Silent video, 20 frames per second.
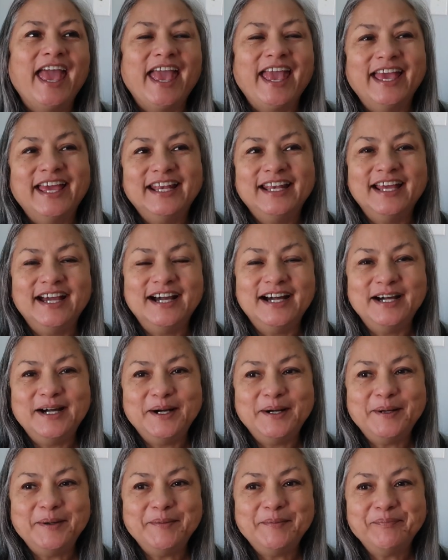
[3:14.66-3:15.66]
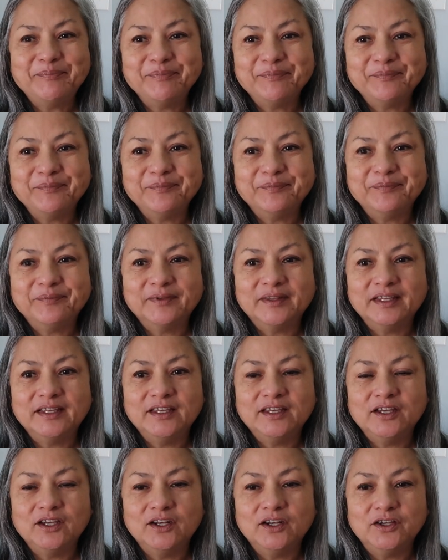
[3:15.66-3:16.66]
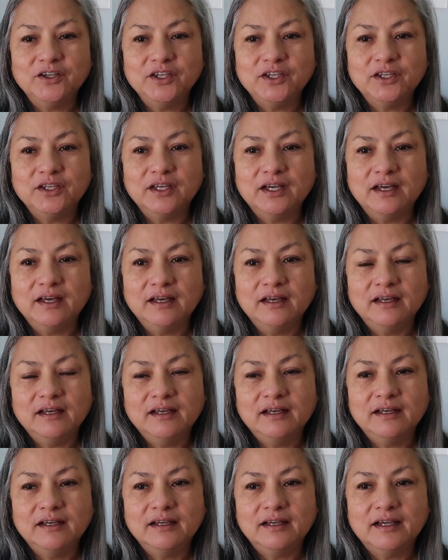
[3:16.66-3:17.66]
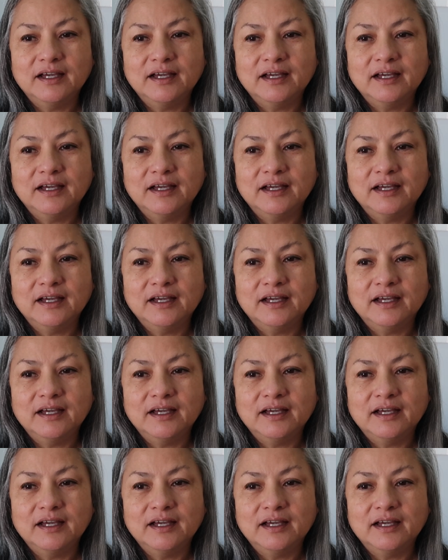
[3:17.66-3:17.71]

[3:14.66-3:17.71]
and um, you know uh,